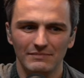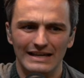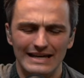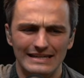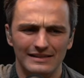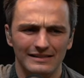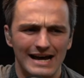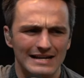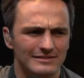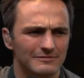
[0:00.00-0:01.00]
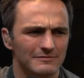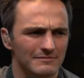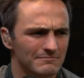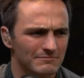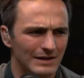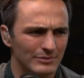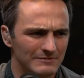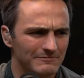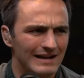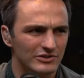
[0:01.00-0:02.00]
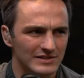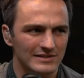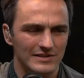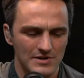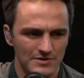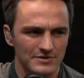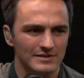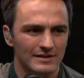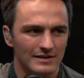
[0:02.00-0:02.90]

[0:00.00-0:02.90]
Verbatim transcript: And in the last probably five or six years,